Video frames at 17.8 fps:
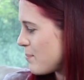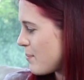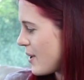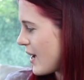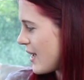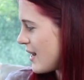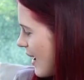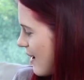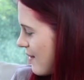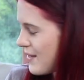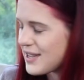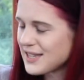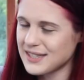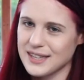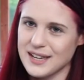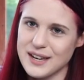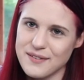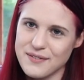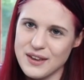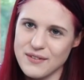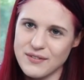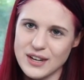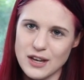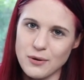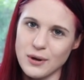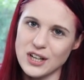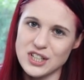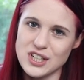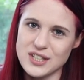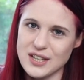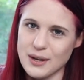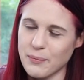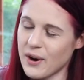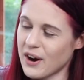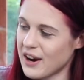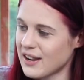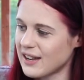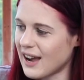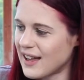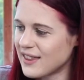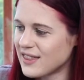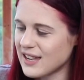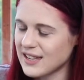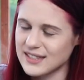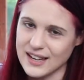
but obviously if you have any questions on where I got things,